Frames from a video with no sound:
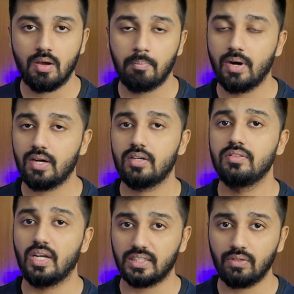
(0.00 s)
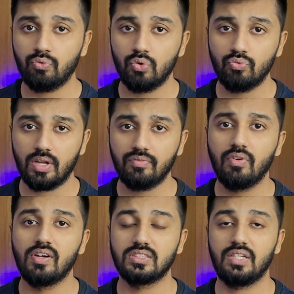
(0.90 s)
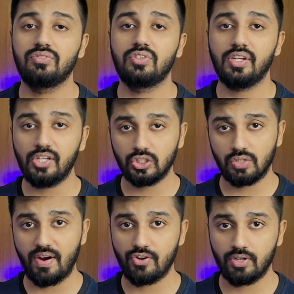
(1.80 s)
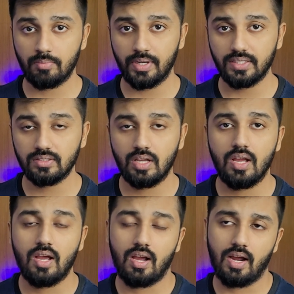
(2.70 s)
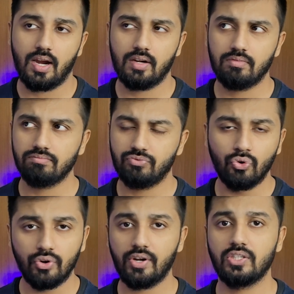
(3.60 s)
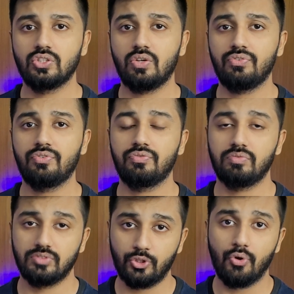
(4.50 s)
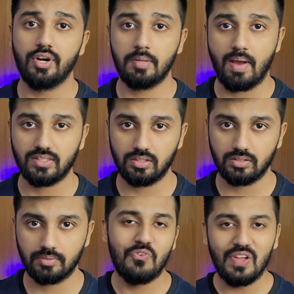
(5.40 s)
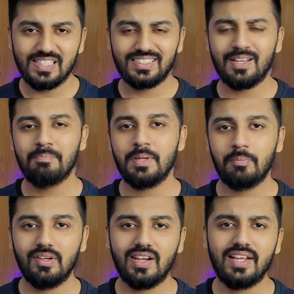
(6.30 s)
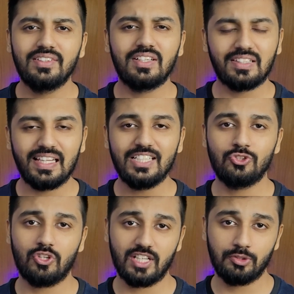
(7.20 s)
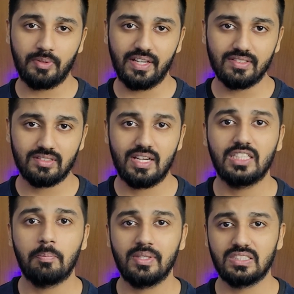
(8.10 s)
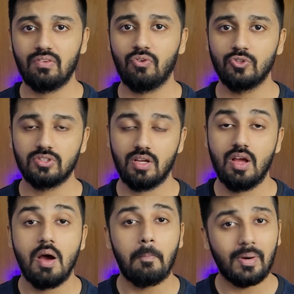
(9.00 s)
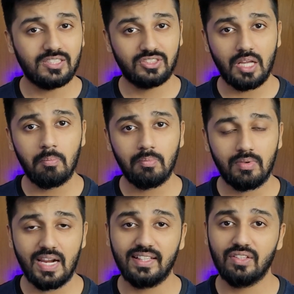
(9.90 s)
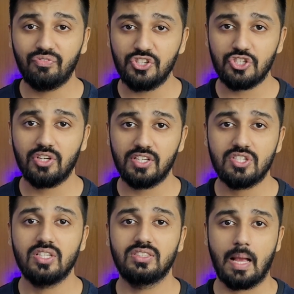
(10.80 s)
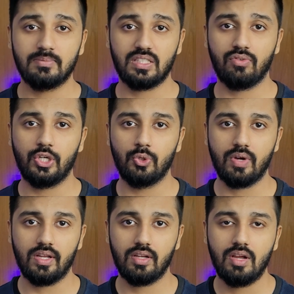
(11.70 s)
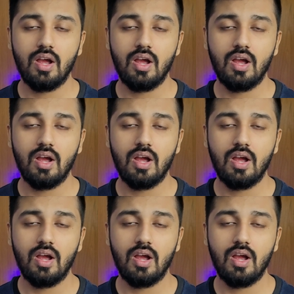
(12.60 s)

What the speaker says: But Nothing Phone 1 will receive 3 years of Android updates and 4 years of security patches. Well, some people like the clean stock experience like the Pixel phones, but some like the feature-rich Samsung One UI.